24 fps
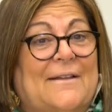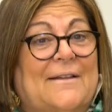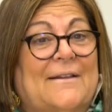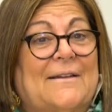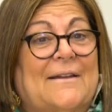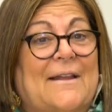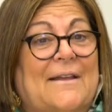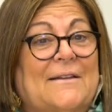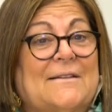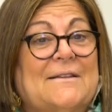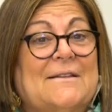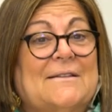
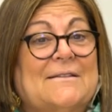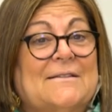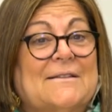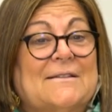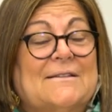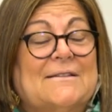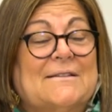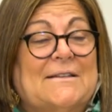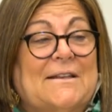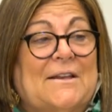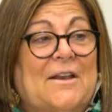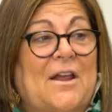in
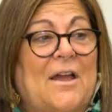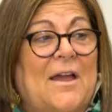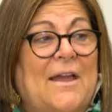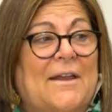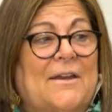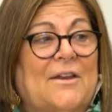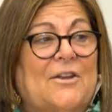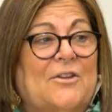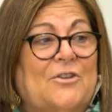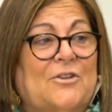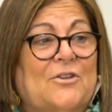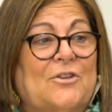
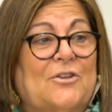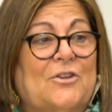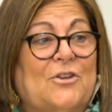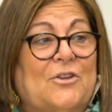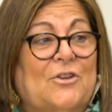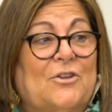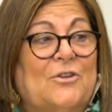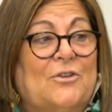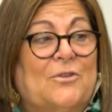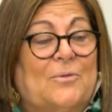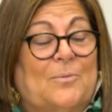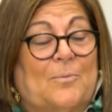1969,
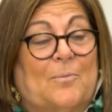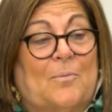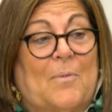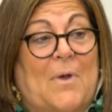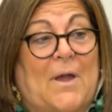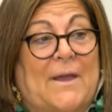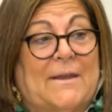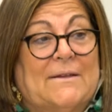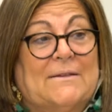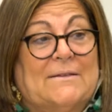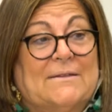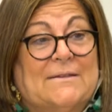and
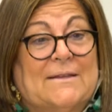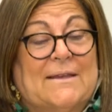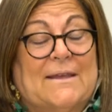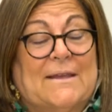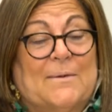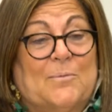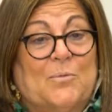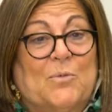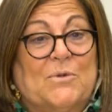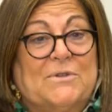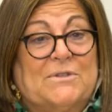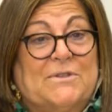my
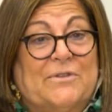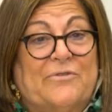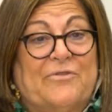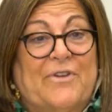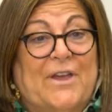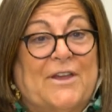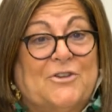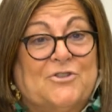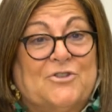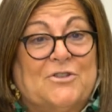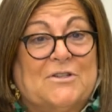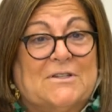team was the
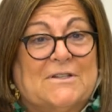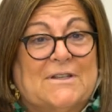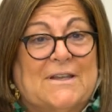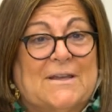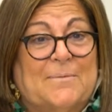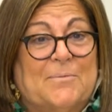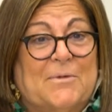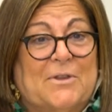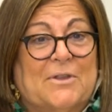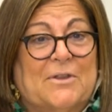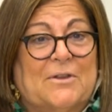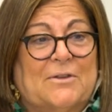fashion
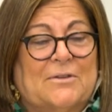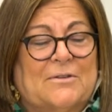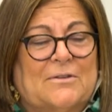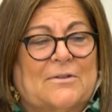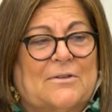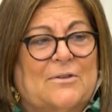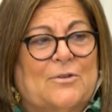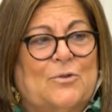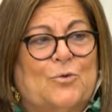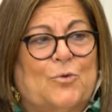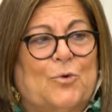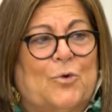team in the
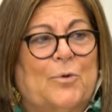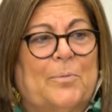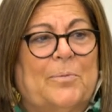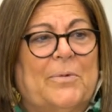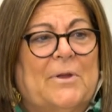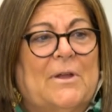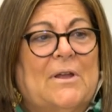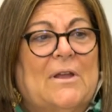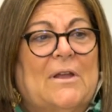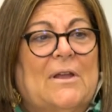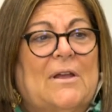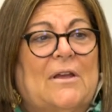
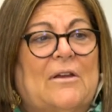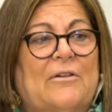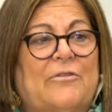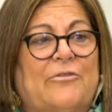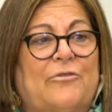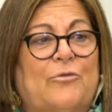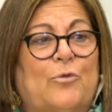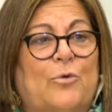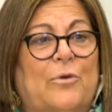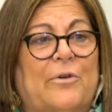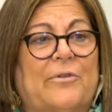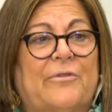group.
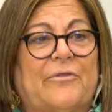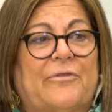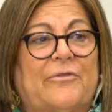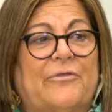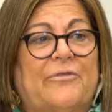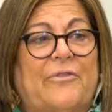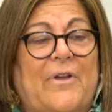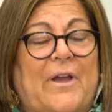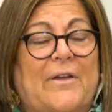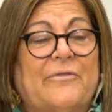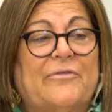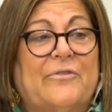4 or
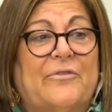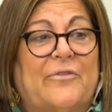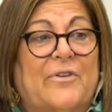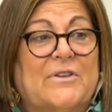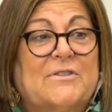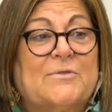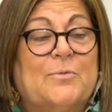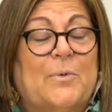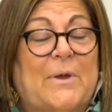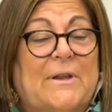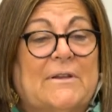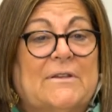5 of
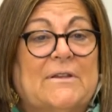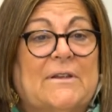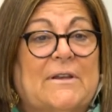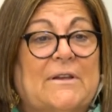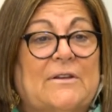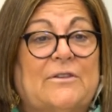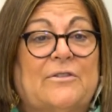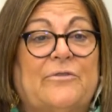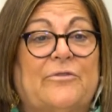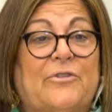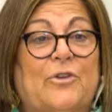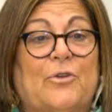us went to
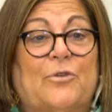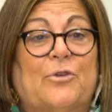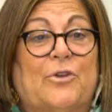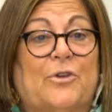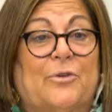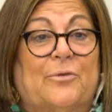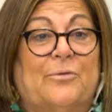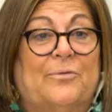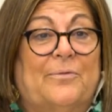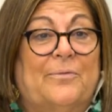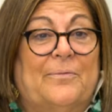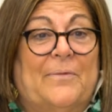interview
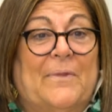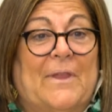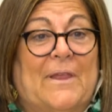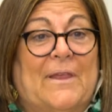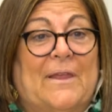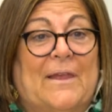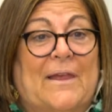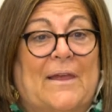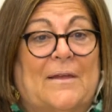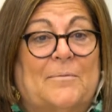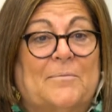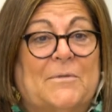you
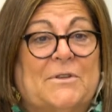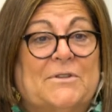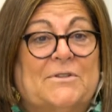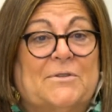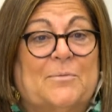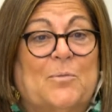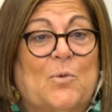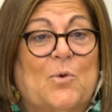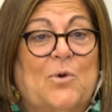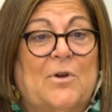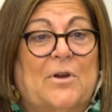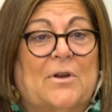at
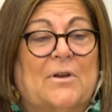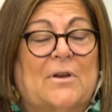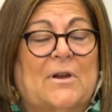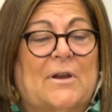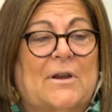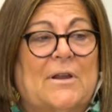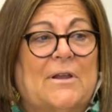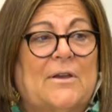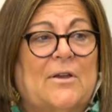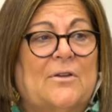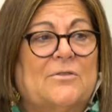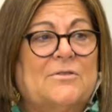Mr. Morton.
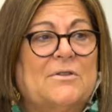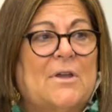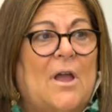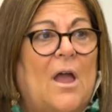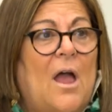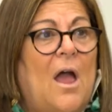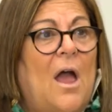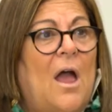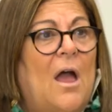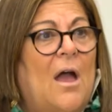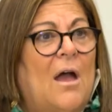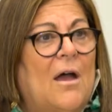And he goes,
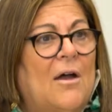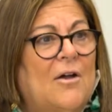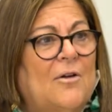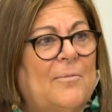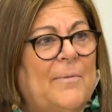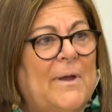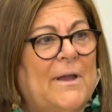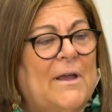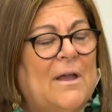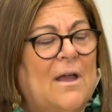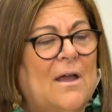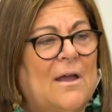
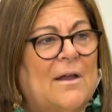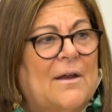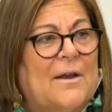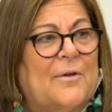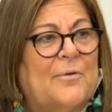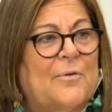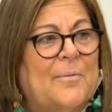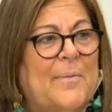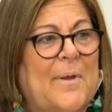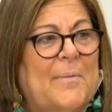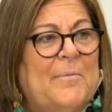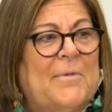oh my God,
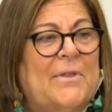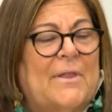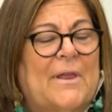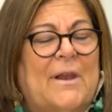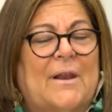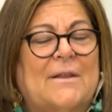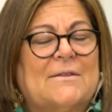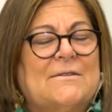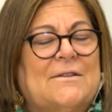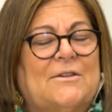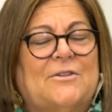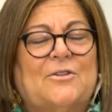I remember
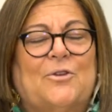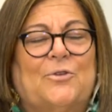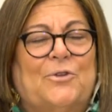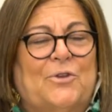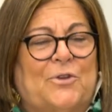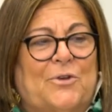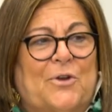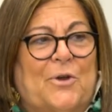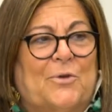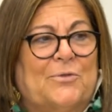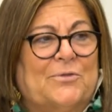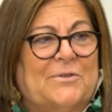that. I said, no,
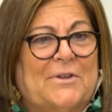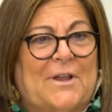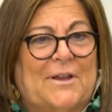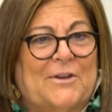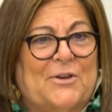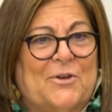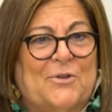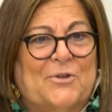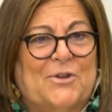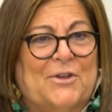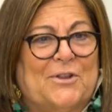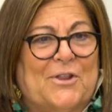you don't.
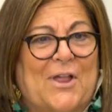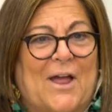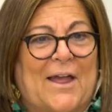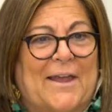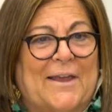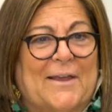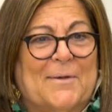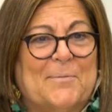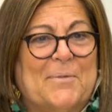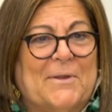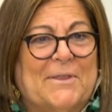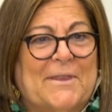I know you're
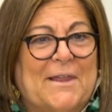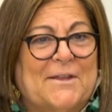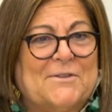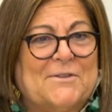lying, but